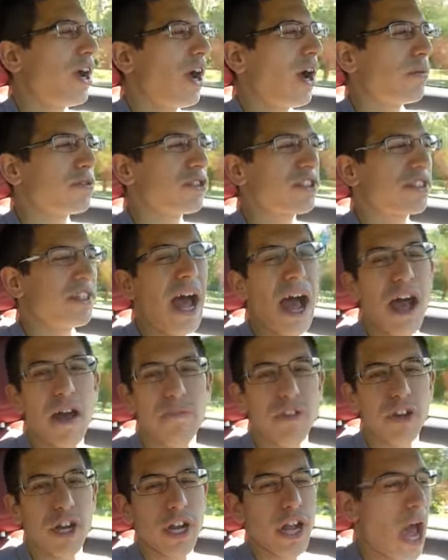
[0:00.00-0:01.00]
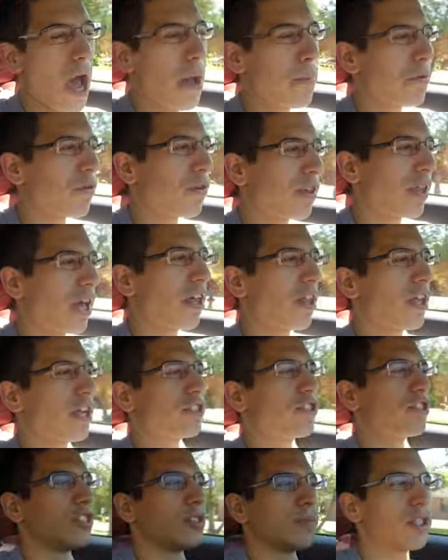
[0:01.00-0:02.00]
I'm just not very happy with how
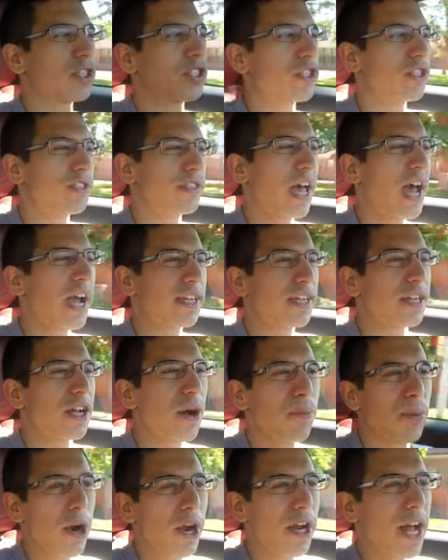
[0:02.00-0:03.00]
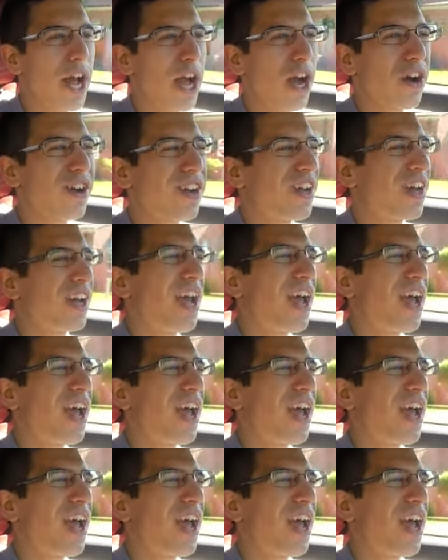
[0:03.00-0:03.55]
that transmission is acting up right now.